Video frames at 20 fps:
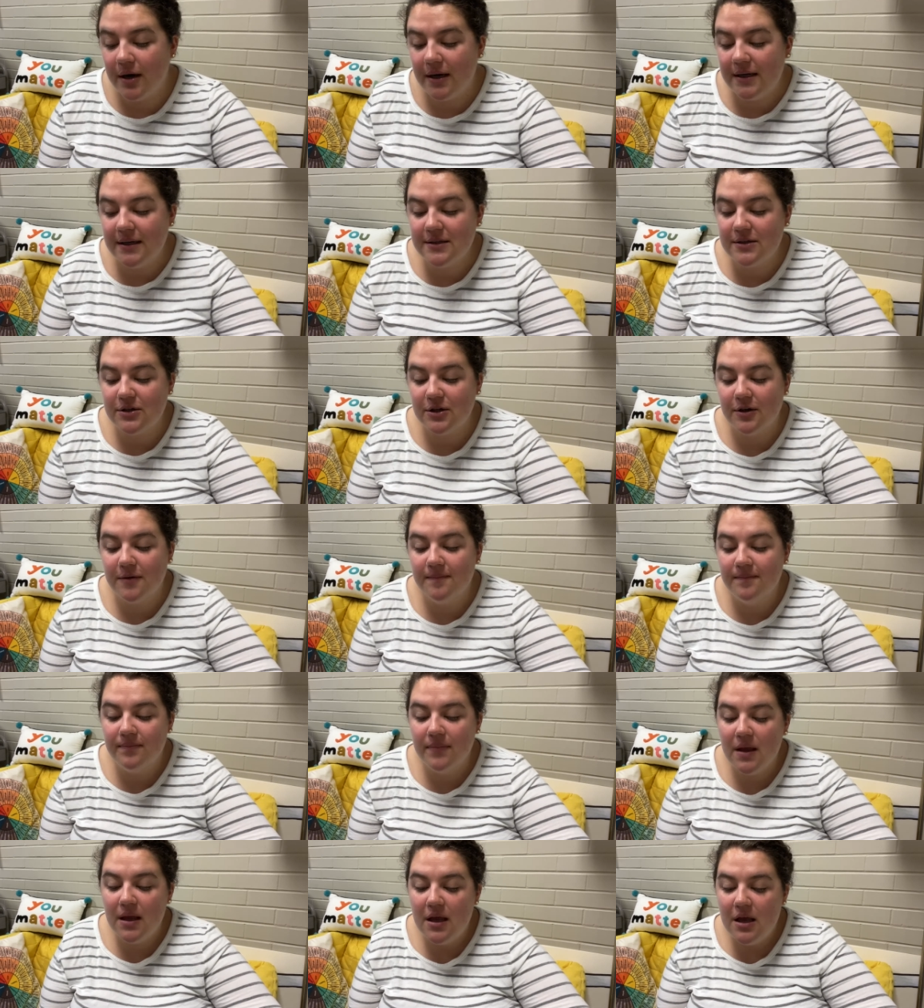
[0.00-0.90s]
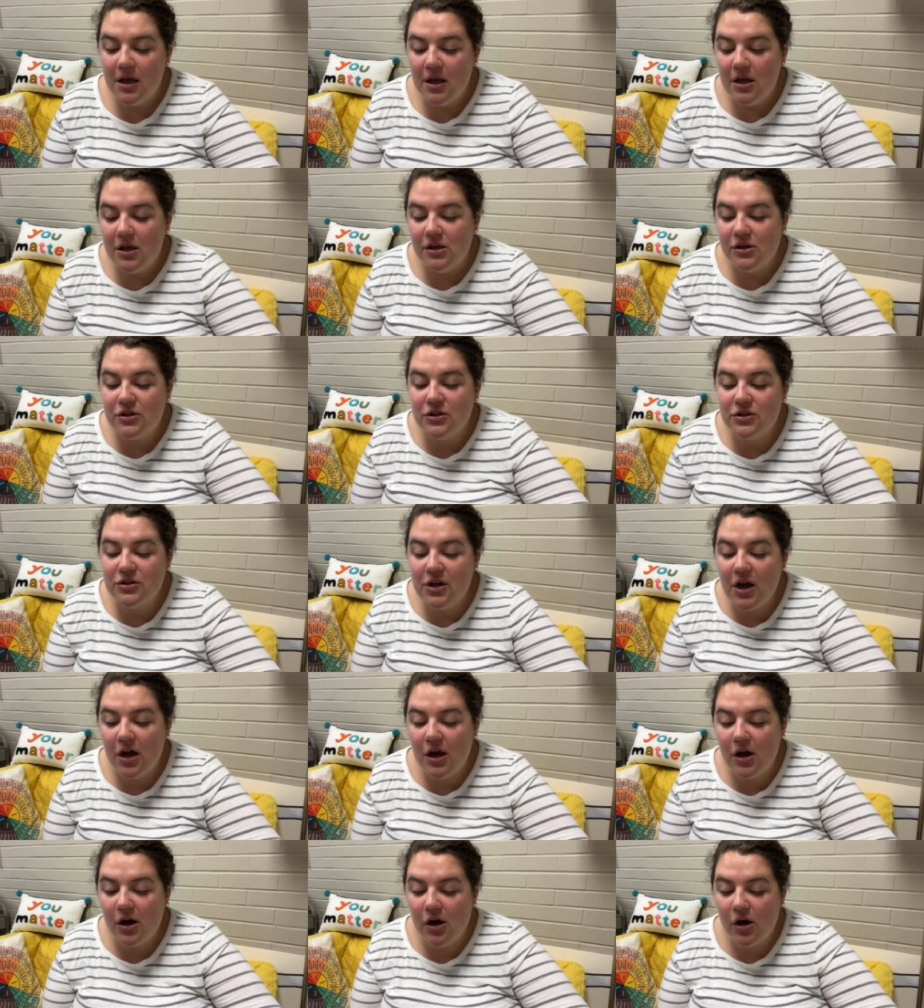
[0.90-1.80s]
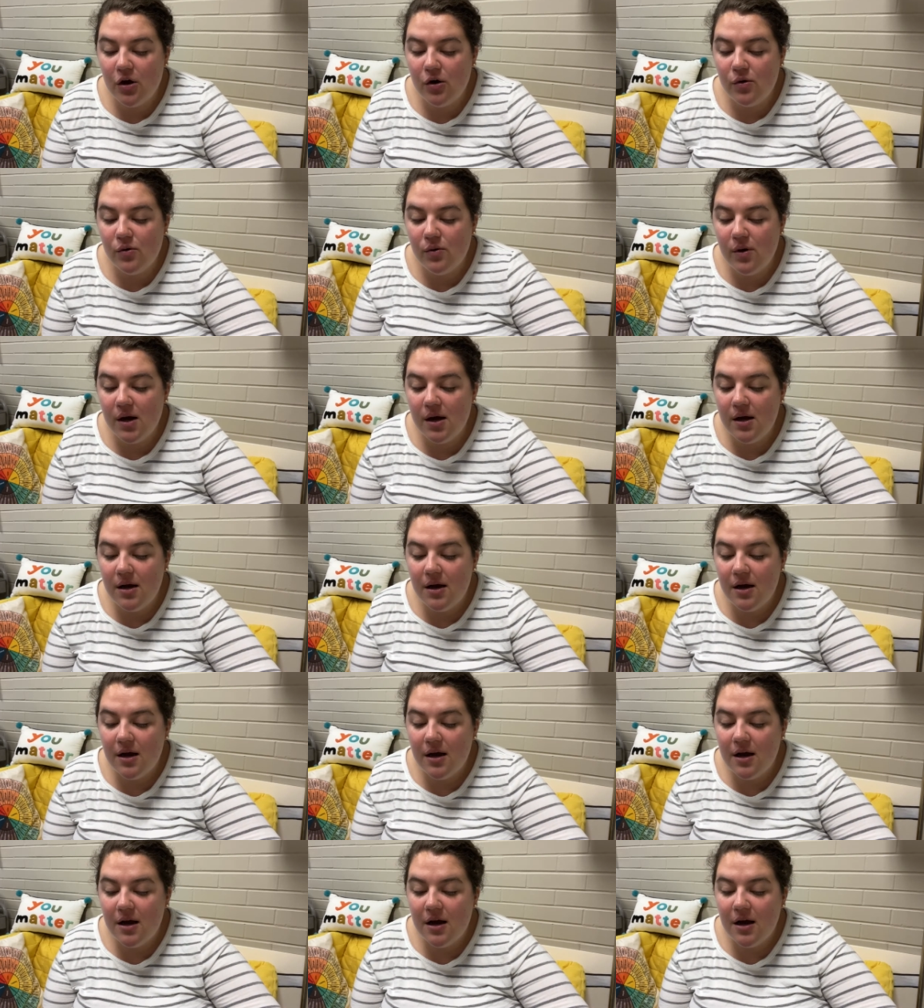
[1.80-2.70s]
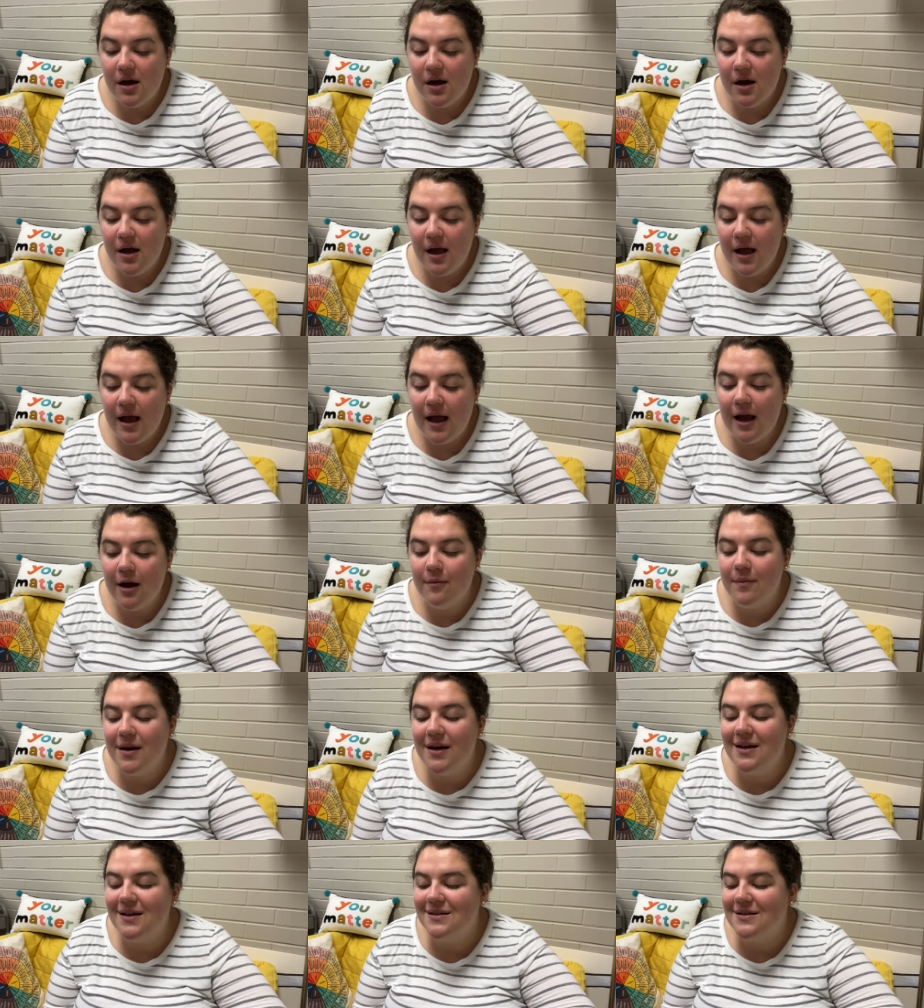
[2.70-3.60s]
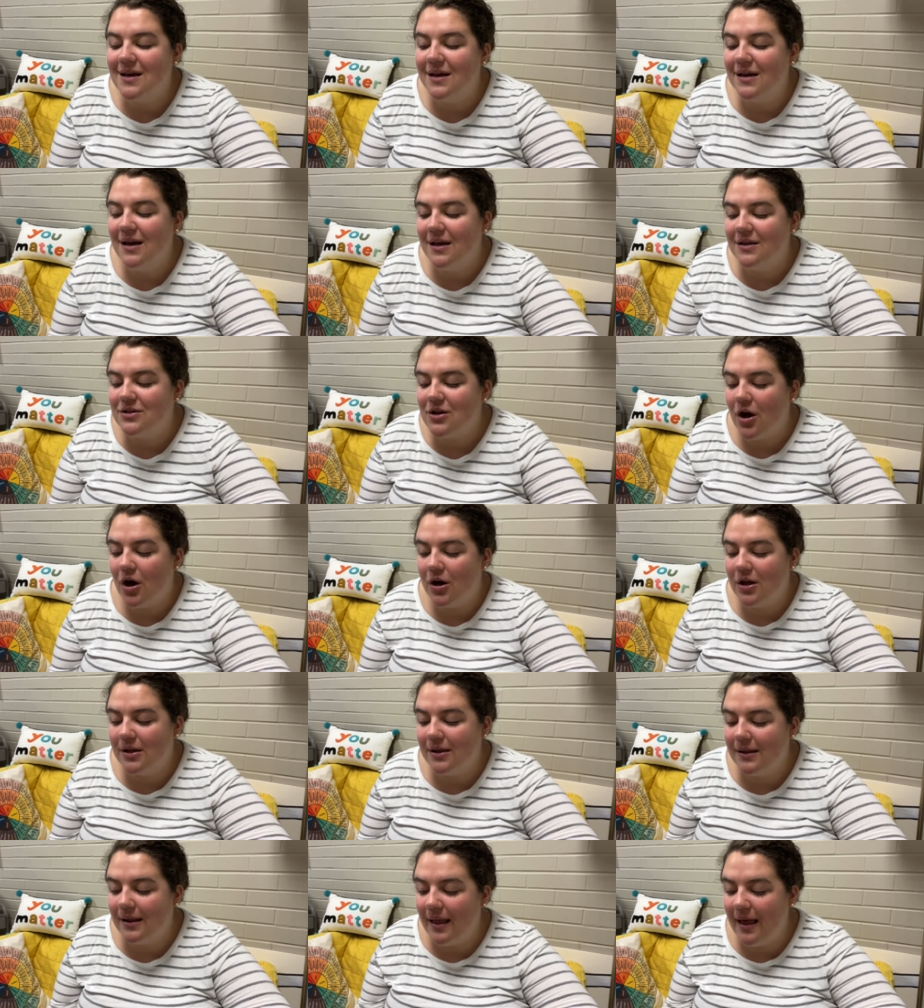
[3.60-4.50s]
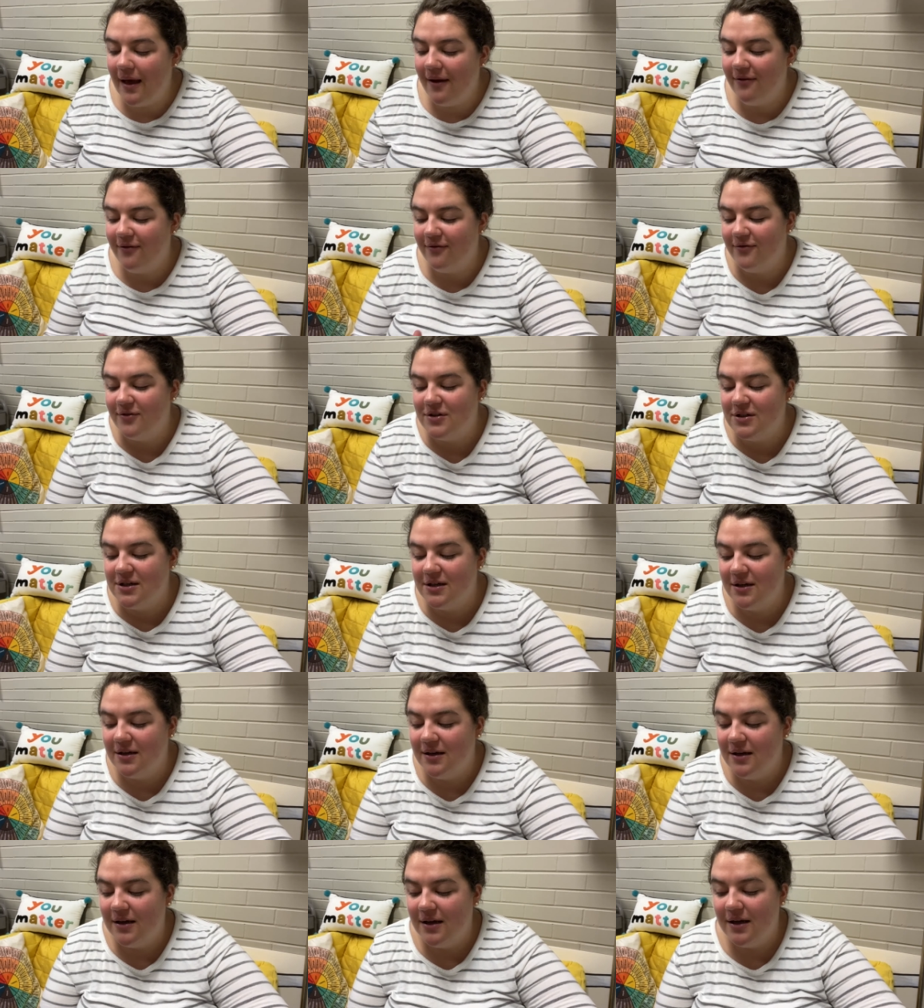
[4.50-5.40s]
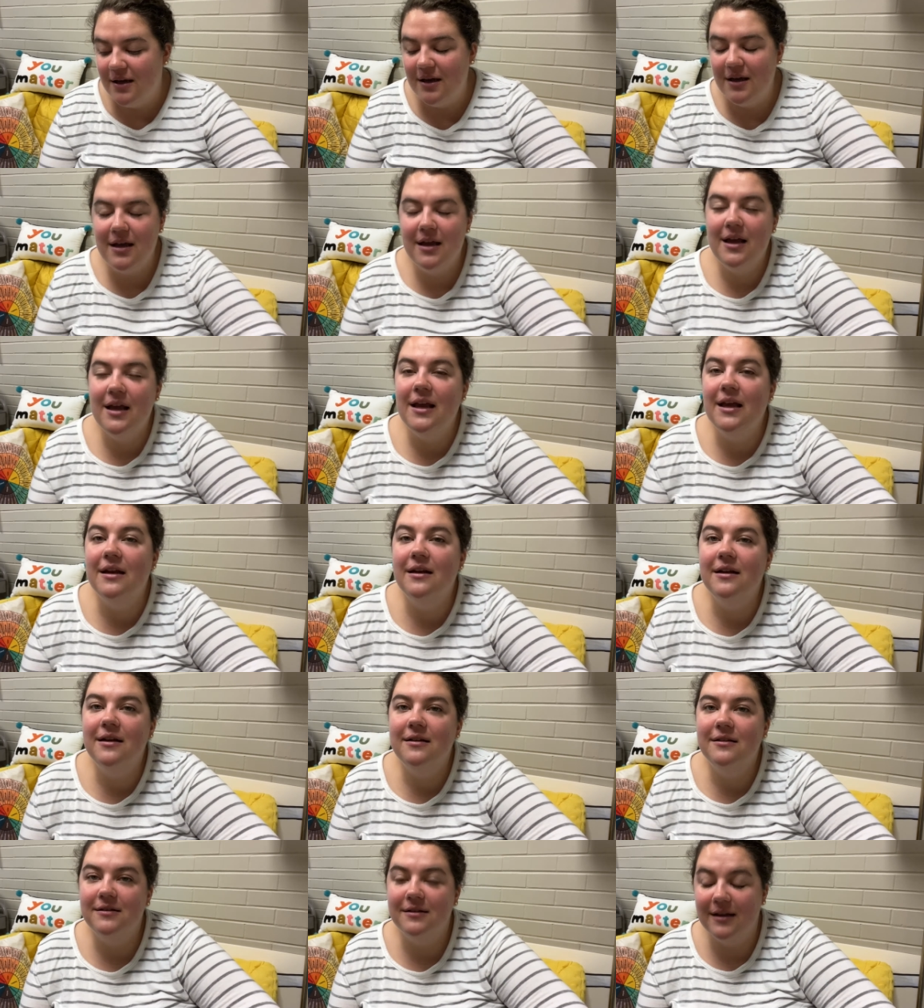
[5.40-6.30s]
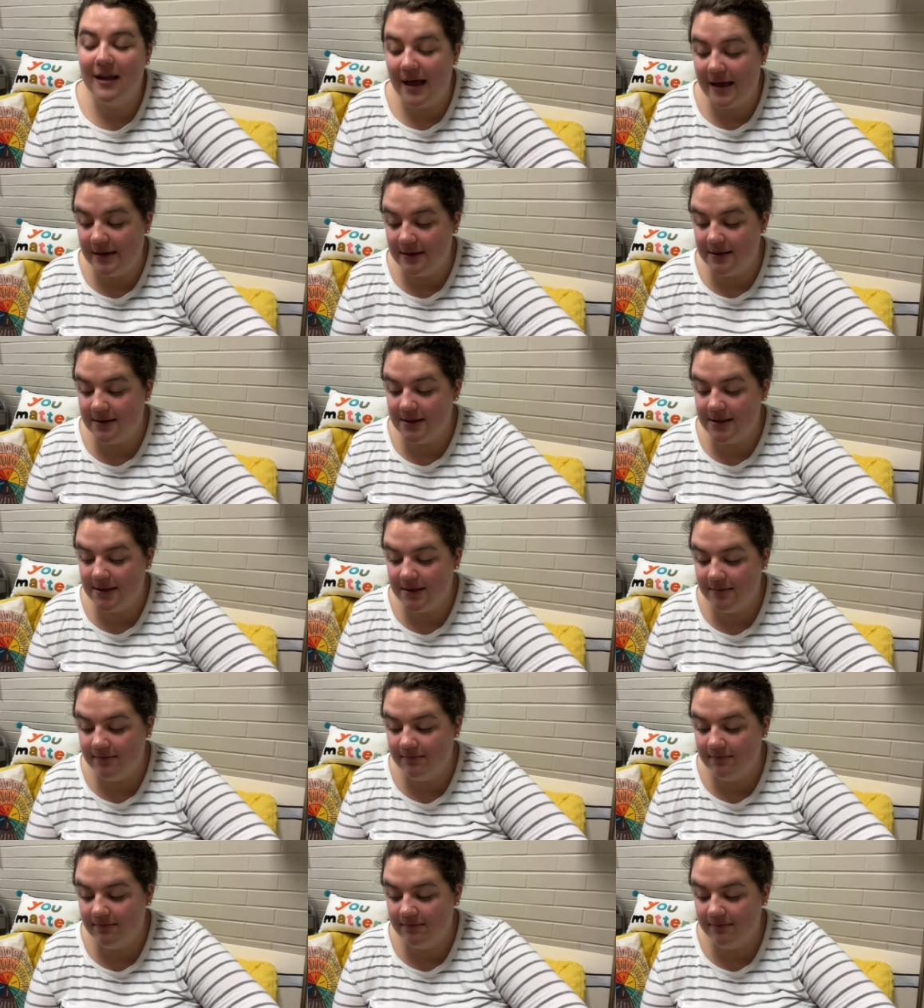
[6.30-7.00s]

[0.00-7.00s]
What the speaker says: Easter. So how many Sundays are left in Lent?